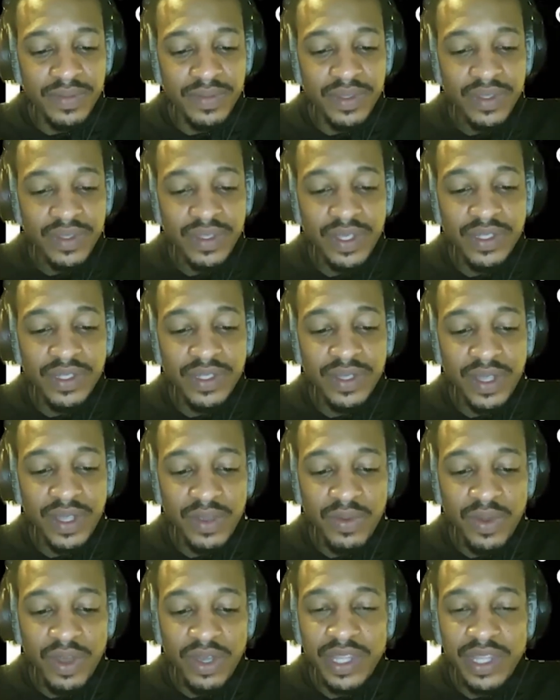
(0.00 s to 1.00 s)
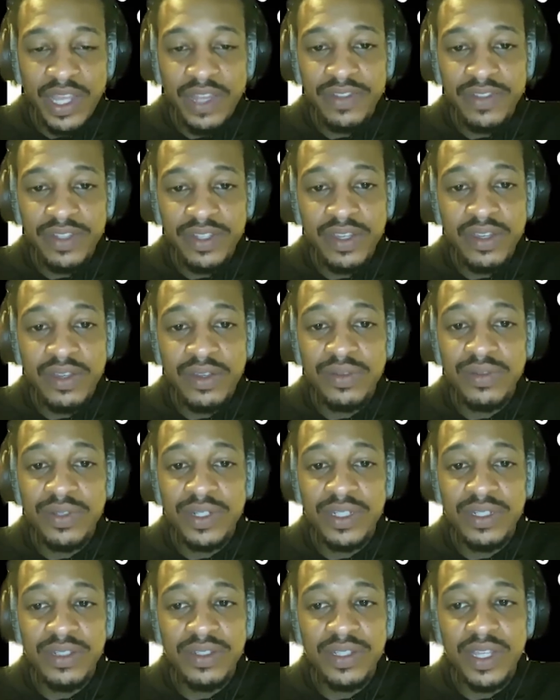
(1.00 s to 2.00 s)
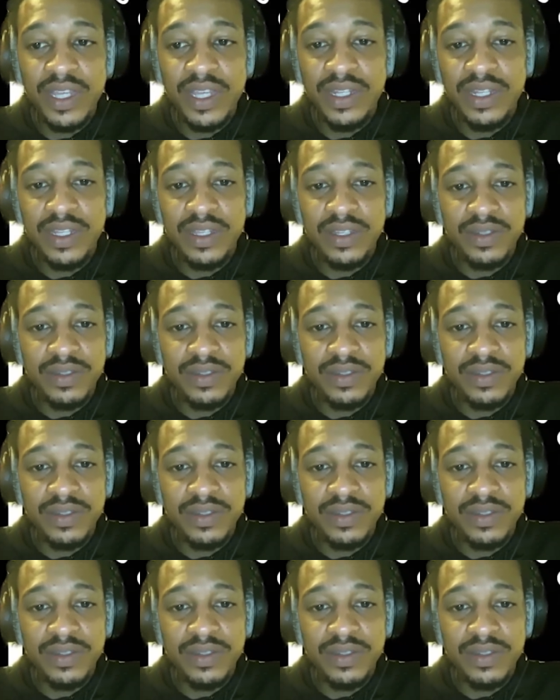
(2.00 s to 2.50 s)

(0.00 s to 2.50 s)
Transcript: They, they walked after their own understanding